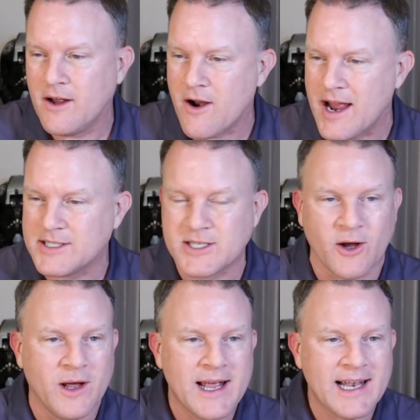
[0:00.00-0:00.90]
All right,
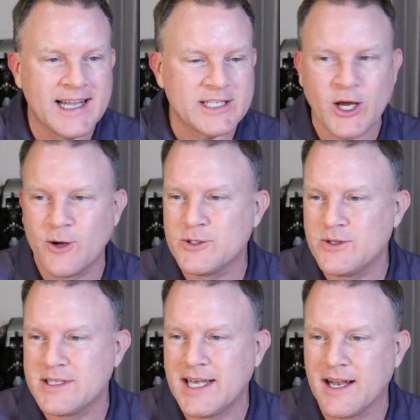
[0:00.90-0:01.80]
so let's go to
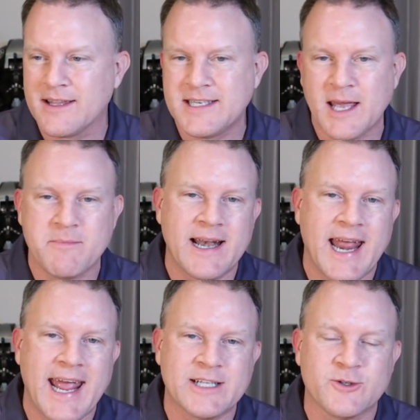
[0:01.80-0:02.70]
the tail of the tape
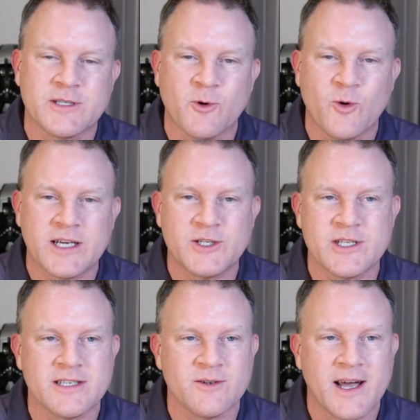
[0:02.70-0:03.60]
and answer some
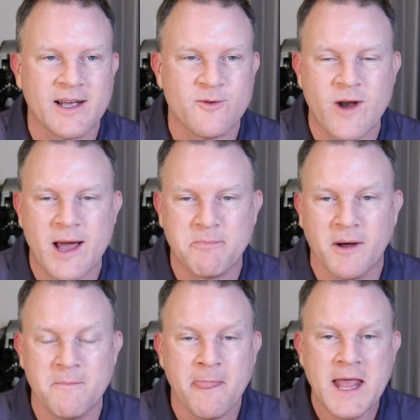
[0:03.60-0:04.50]
questions so I can wrap
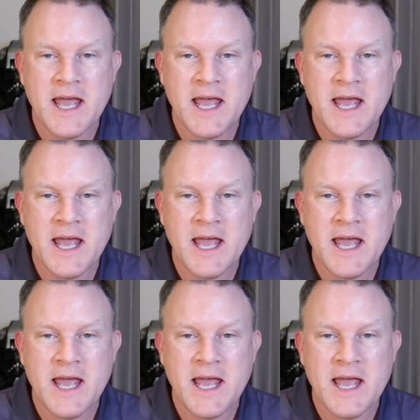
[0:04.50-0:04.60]
up